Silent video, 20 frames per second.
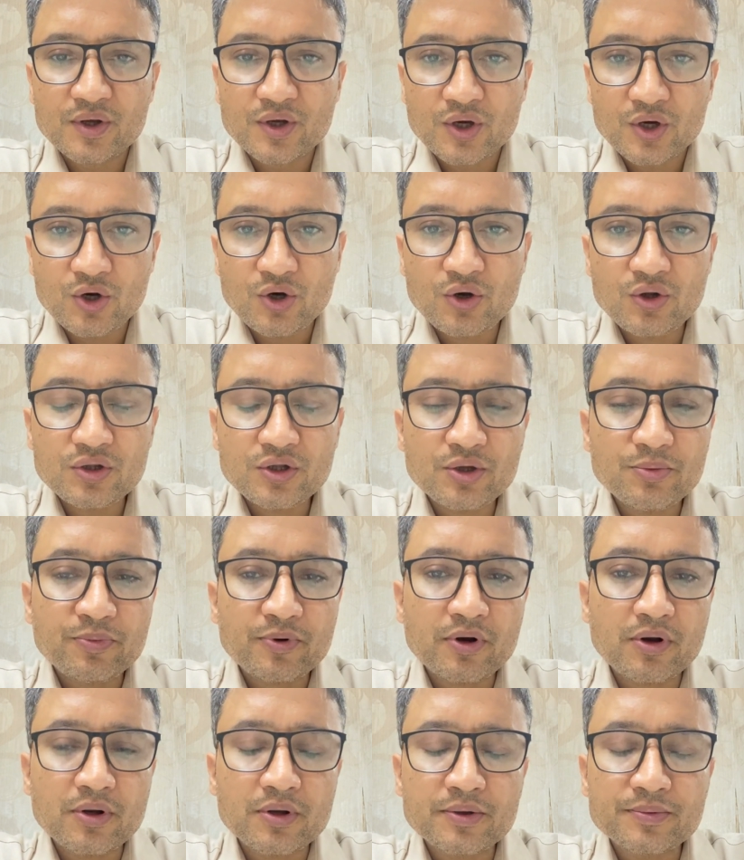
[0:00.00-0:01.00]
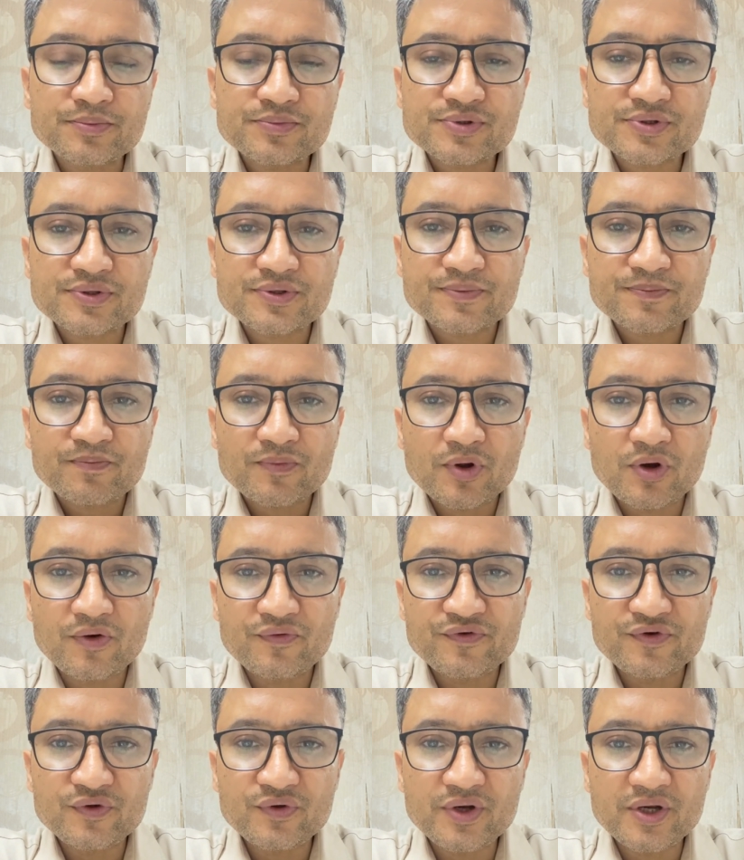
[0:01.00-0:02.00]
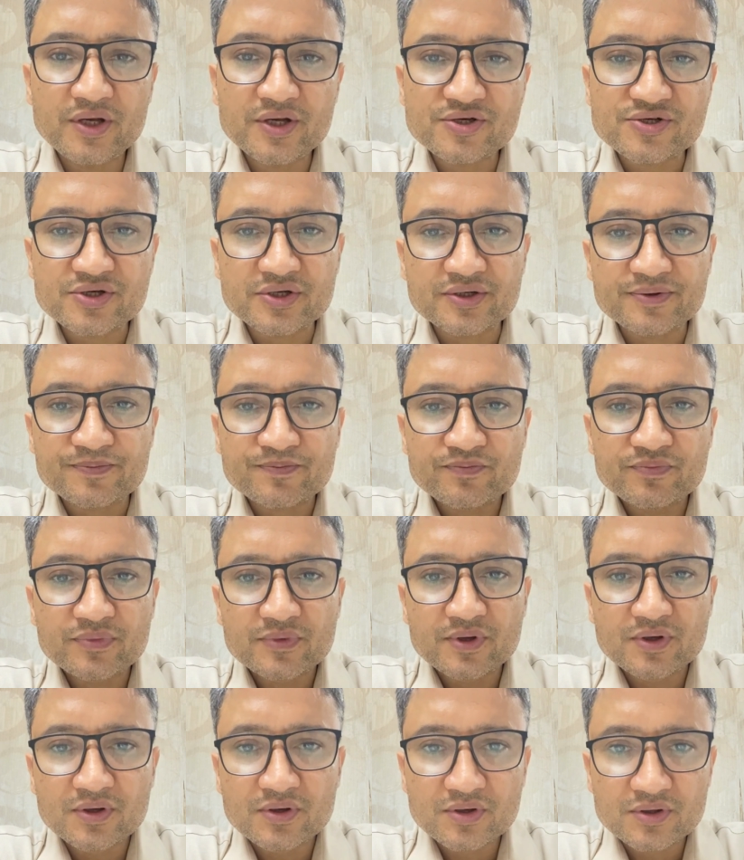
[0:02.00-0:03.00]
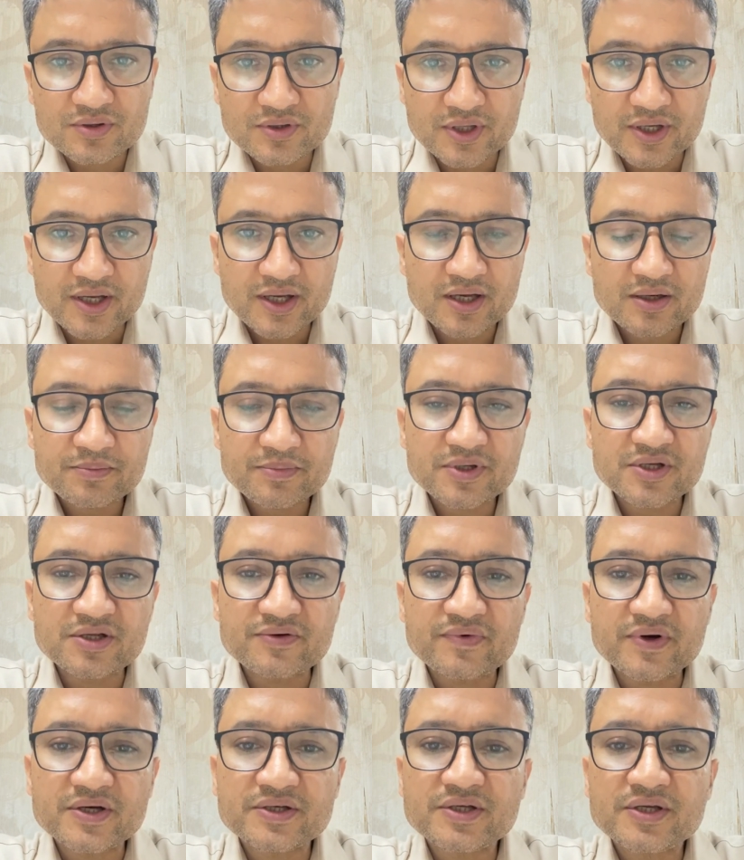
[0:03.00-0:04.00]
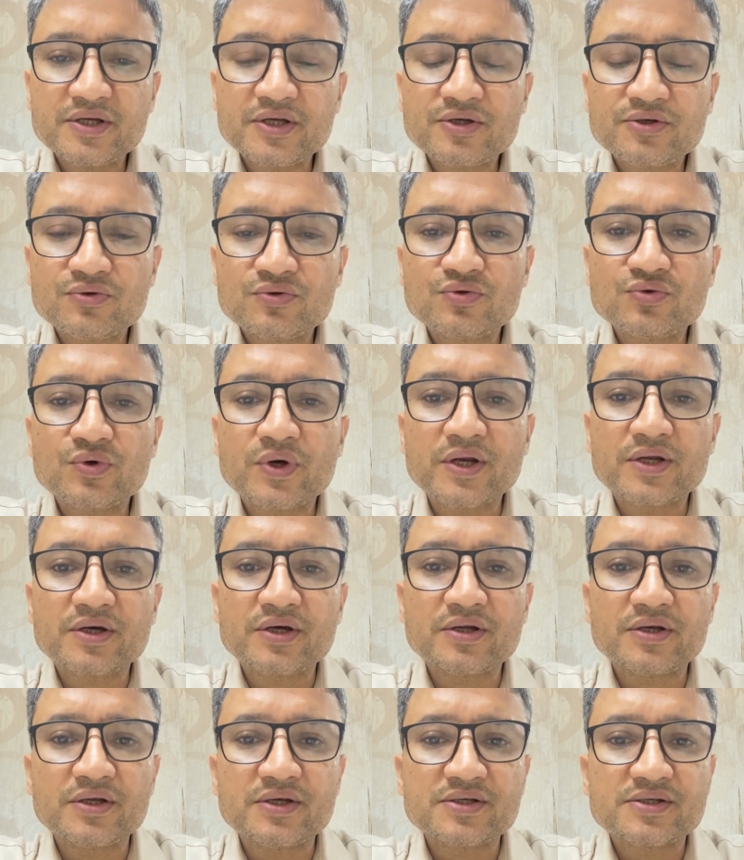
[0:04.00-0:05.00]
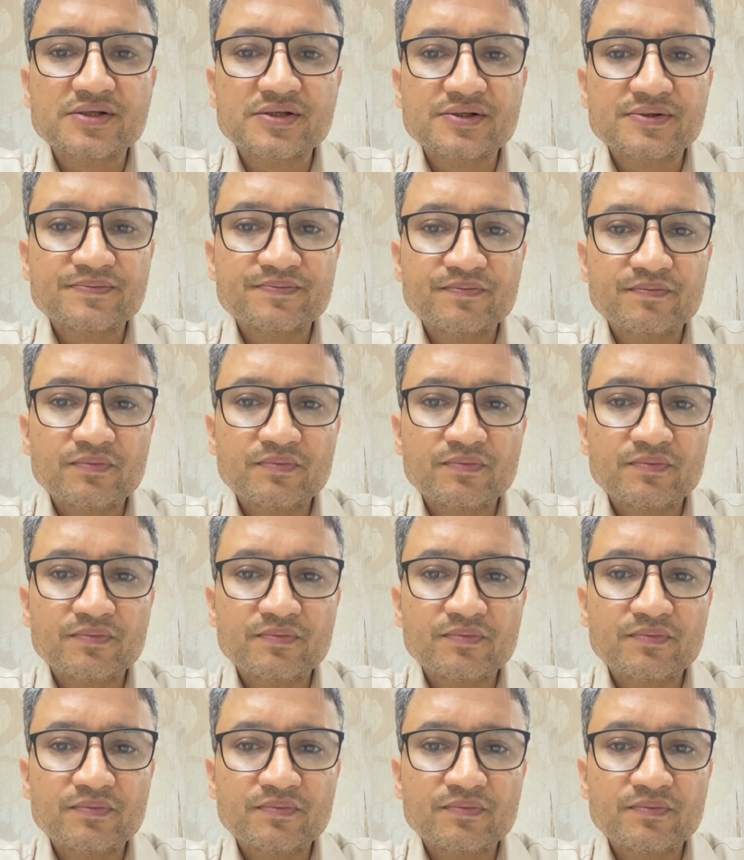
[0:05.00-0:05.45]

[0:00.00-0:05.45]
All the problems of urination, they can be divided into two categories.